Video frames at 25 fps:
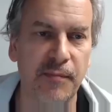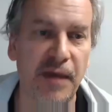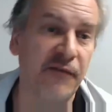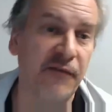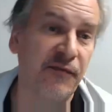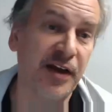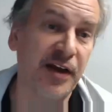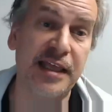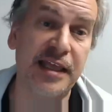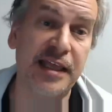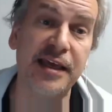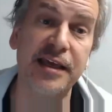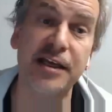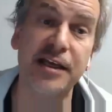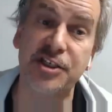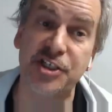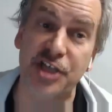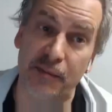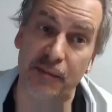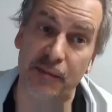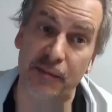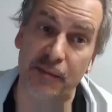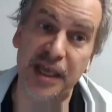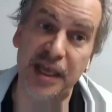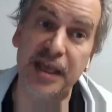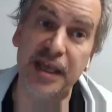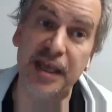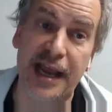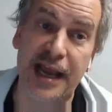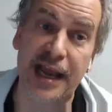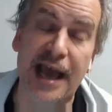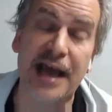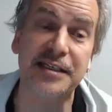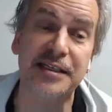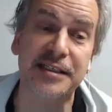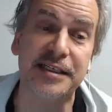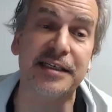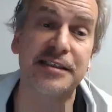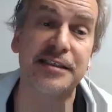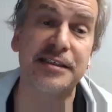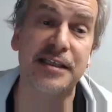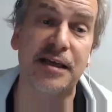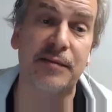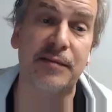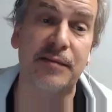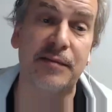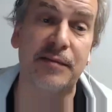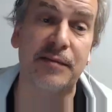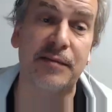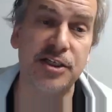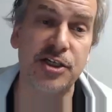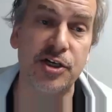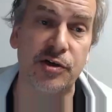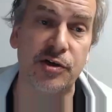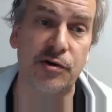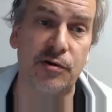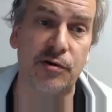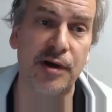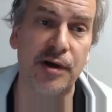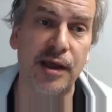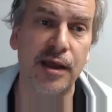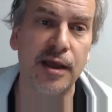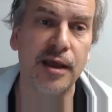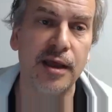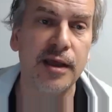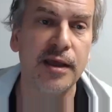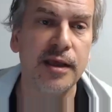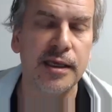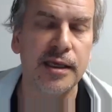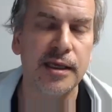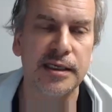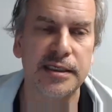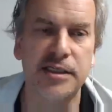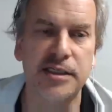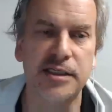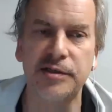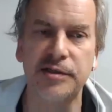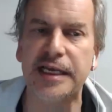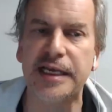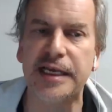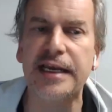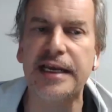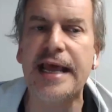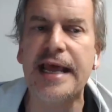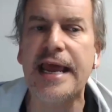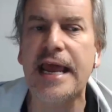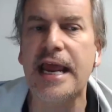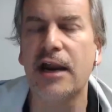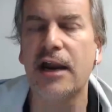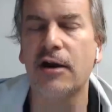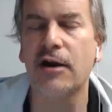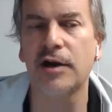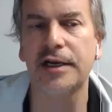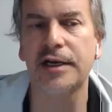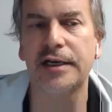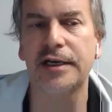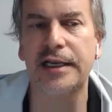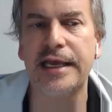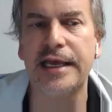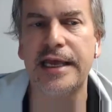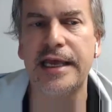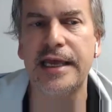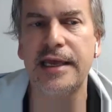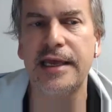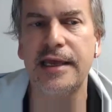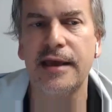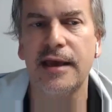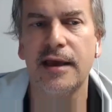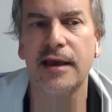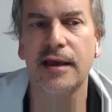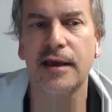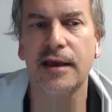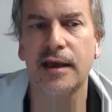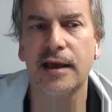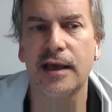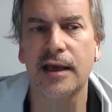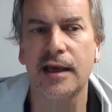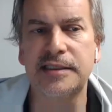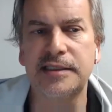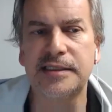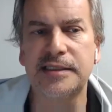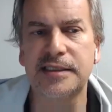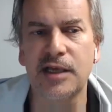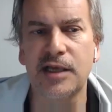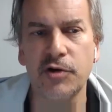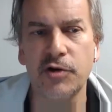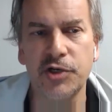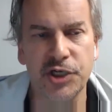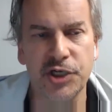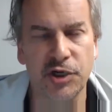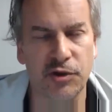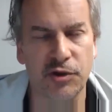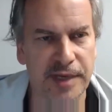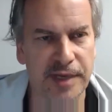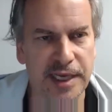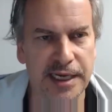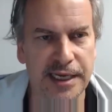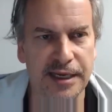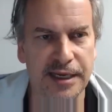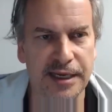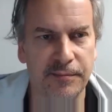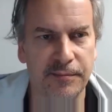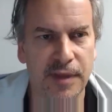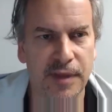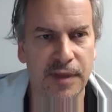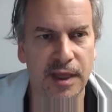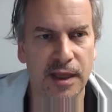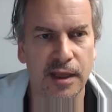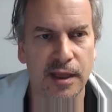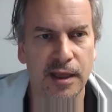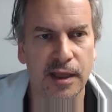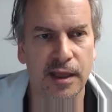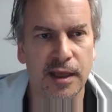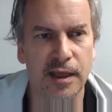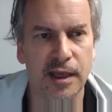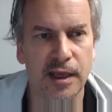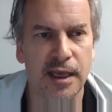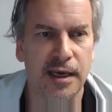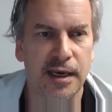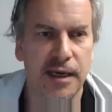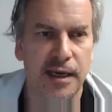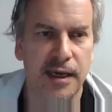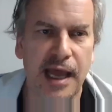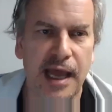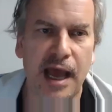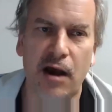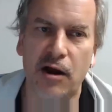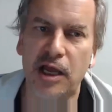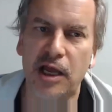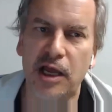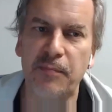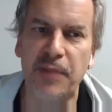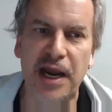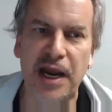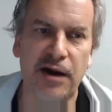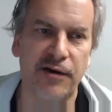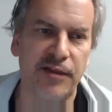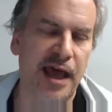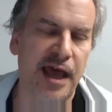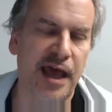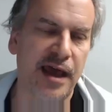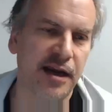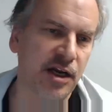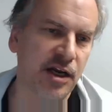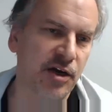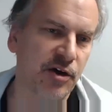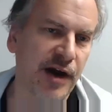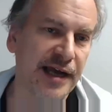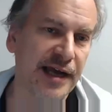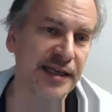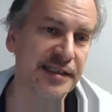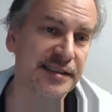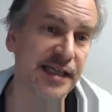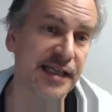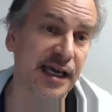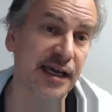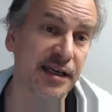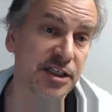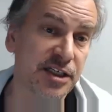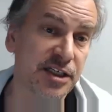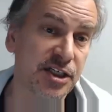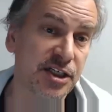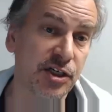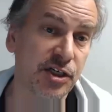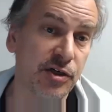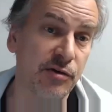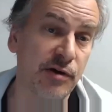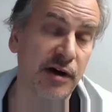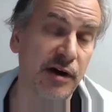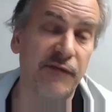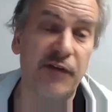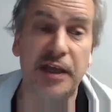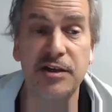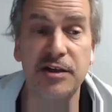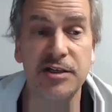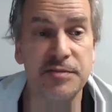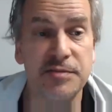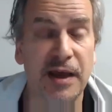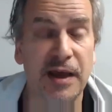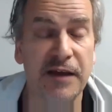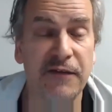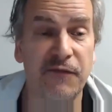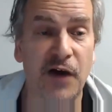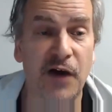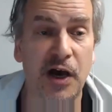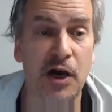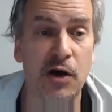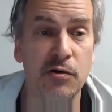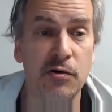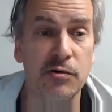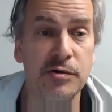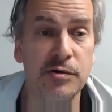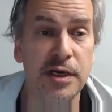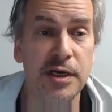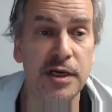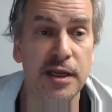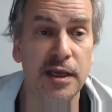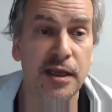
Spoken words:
of fact, they could jump in and ask it something too. So it's inherently a social medium. Now compare that and contrast that to if I use my phone,